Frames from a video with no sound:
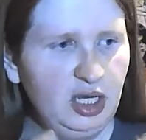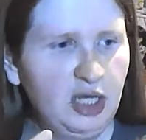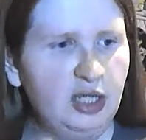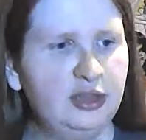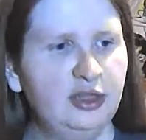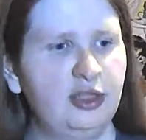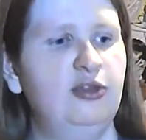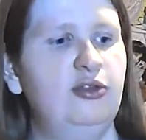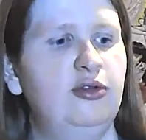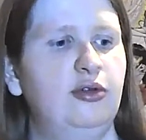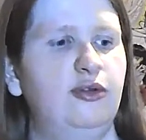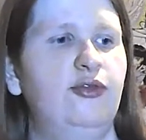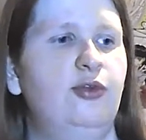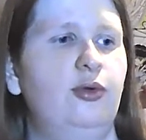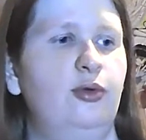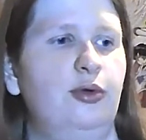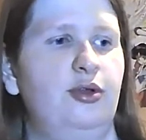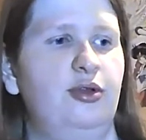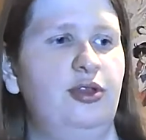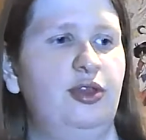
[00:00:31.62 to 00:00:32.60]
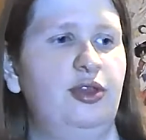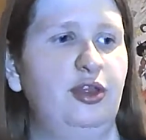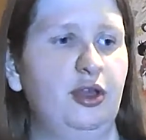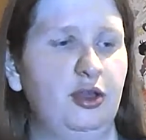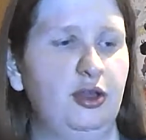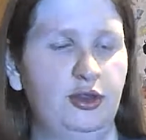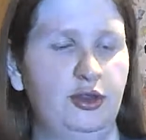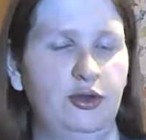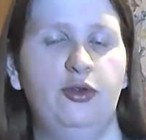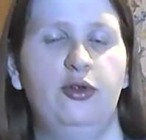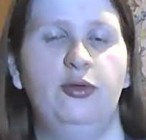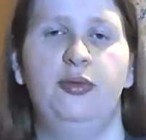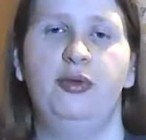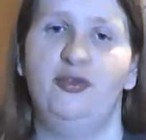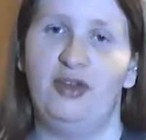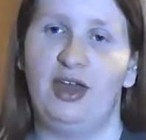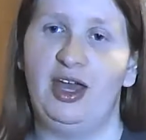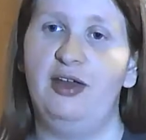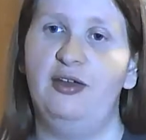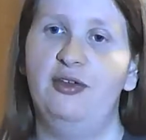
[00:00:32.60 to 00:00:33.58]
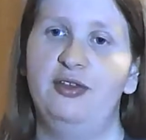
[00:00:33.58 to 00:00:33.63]
These are, of course, the group of
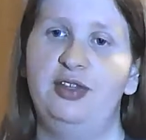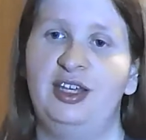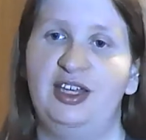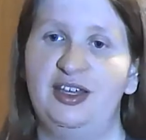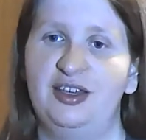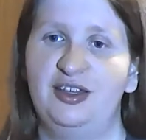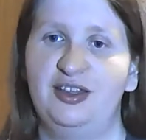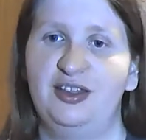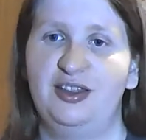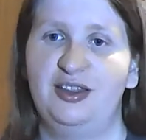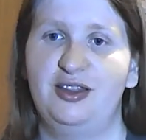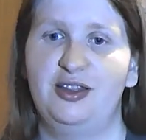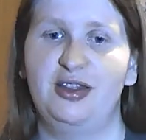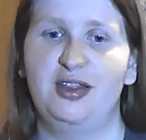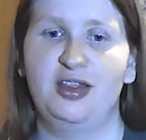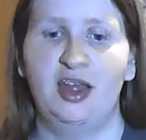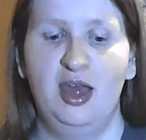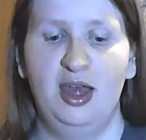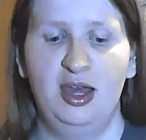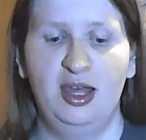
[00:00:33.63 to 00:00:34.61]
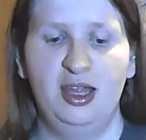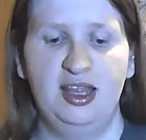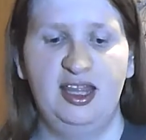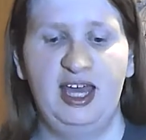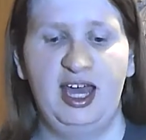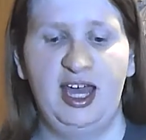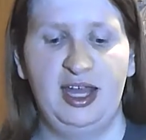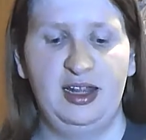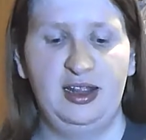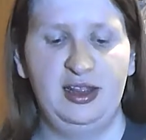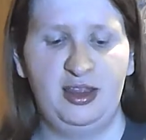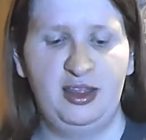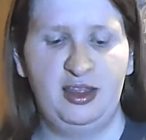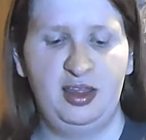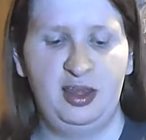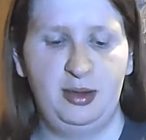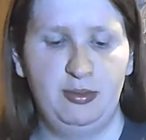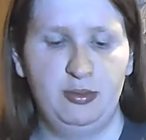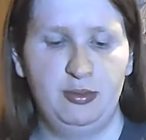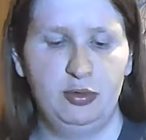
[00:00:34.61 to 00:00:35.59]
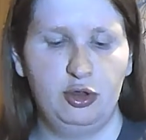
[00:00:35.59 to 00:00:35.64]
Eldians that
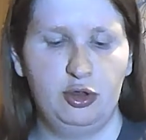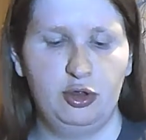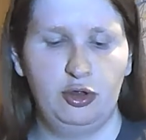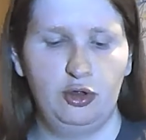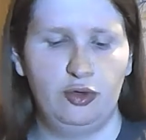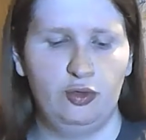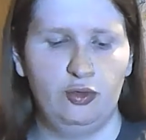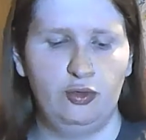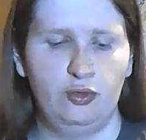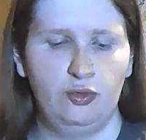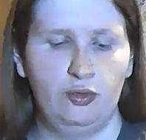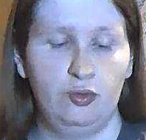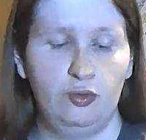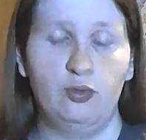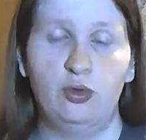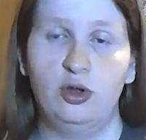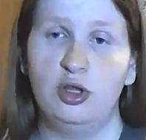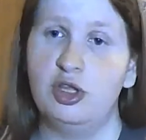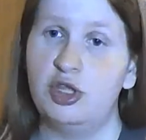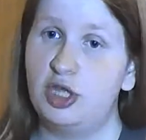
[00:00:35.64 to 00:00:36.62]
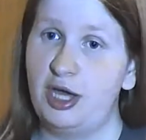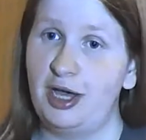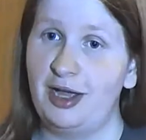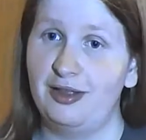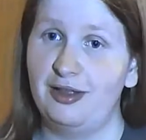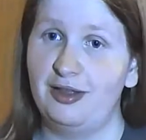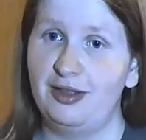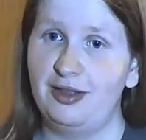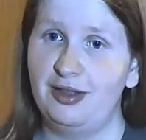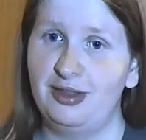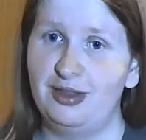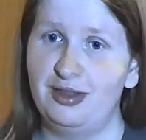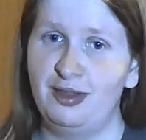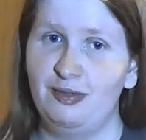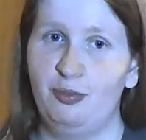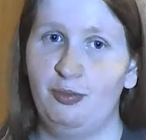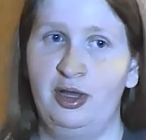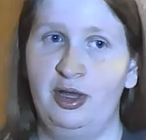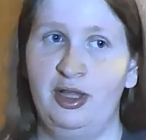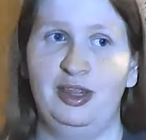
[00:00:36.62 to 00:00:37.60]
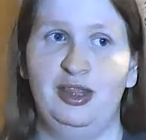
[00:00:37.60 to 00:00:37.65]
seem to reject
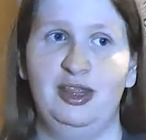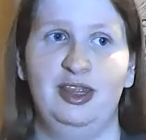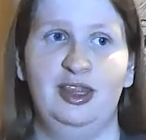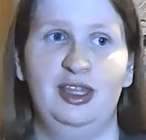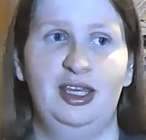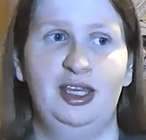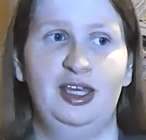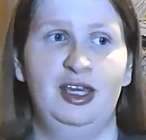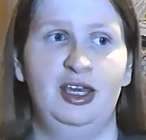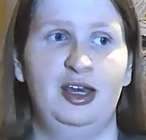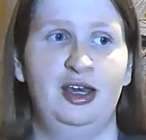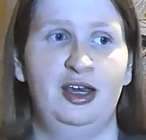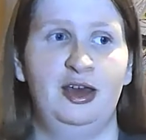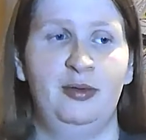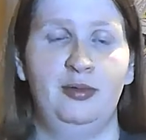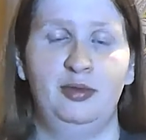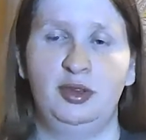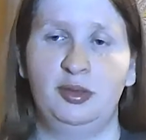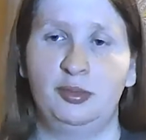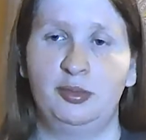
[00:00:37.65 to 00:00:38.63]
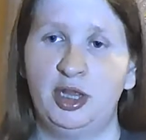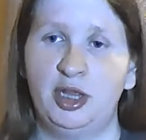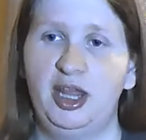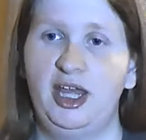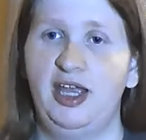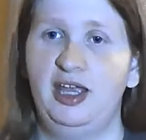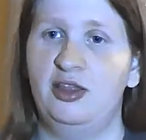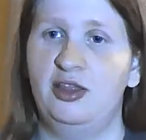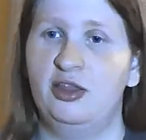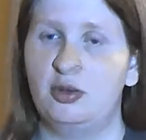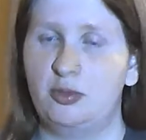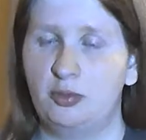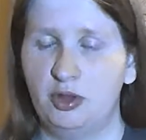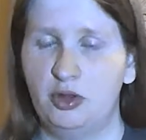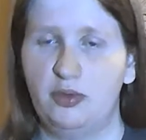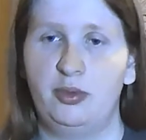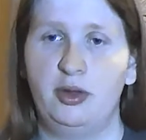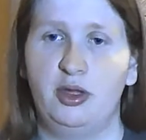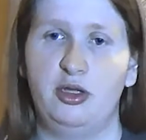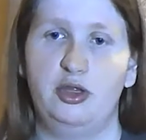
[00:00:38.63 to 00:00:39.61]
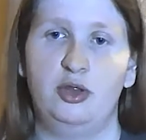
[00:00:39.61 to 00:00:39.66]
what the Marleyans and what the
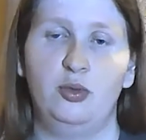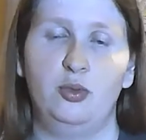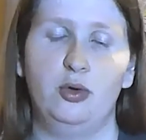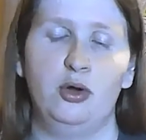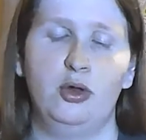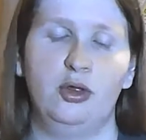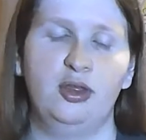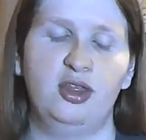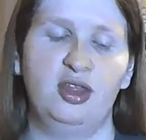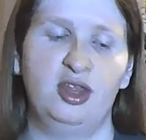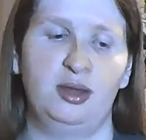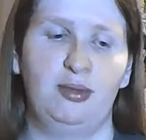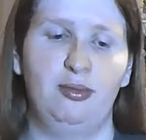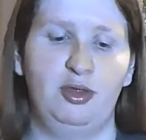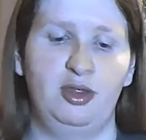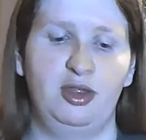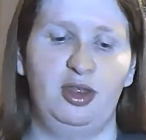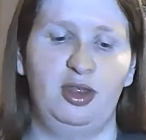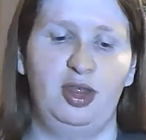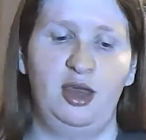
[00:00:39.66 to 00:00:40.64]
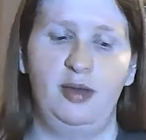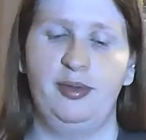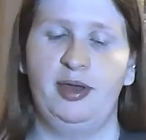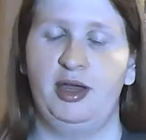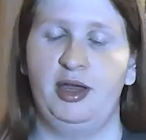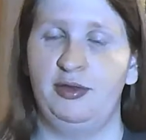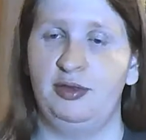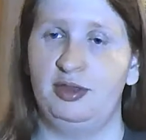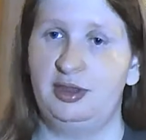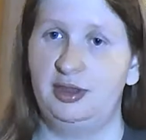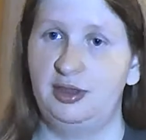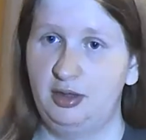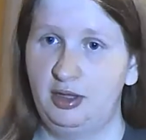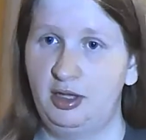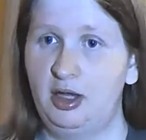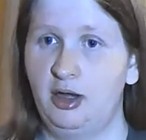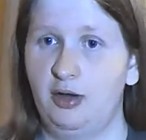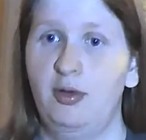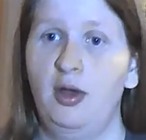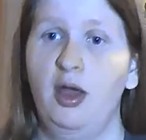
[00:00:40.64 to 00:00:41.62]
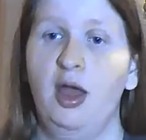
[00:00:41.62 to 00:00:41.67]
rest of the world seem to say about,
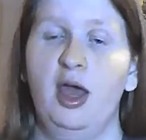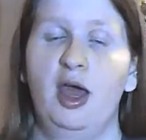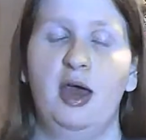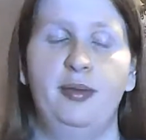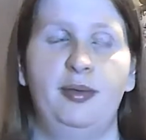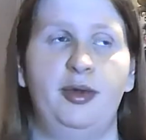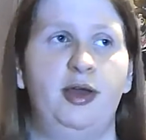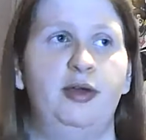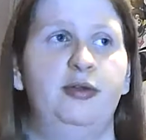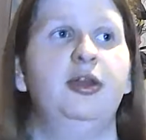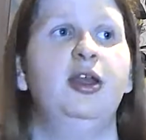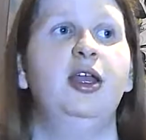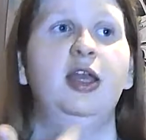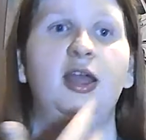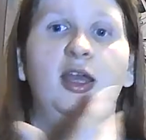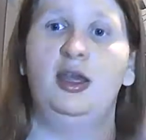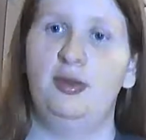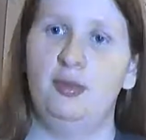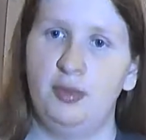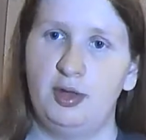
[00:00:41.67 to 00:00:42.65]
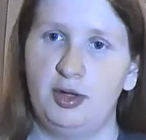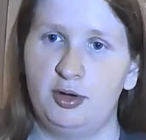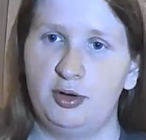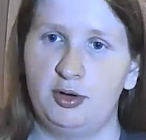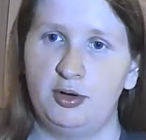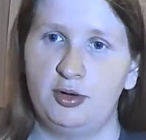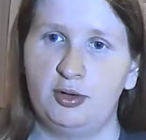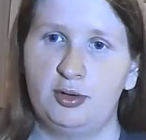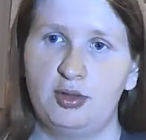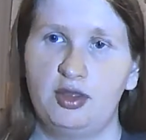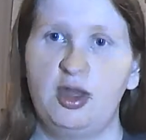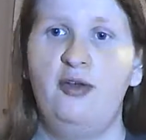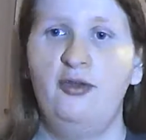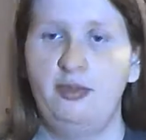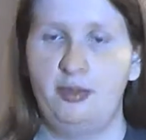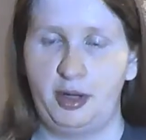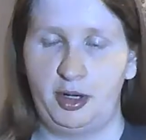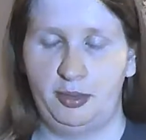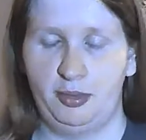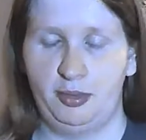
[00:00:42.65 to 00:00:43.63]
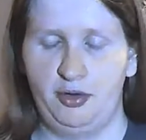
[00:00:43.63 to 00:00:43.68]
about Ymir herself,
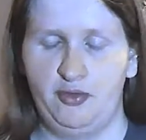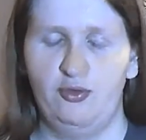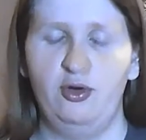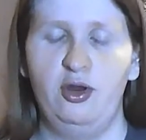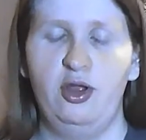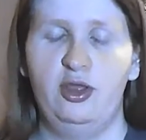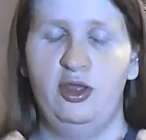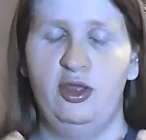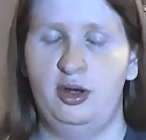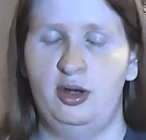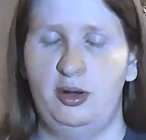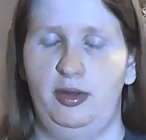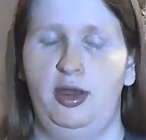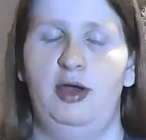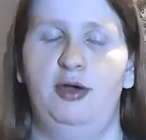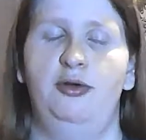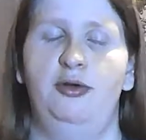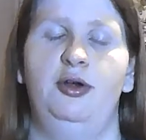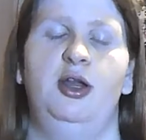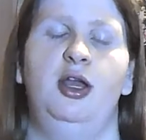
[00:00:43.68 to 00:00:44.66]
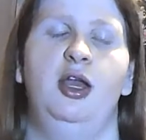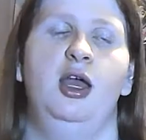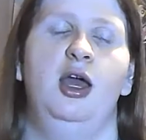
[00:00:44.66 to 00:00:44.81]
about Ymir Fritz, and about,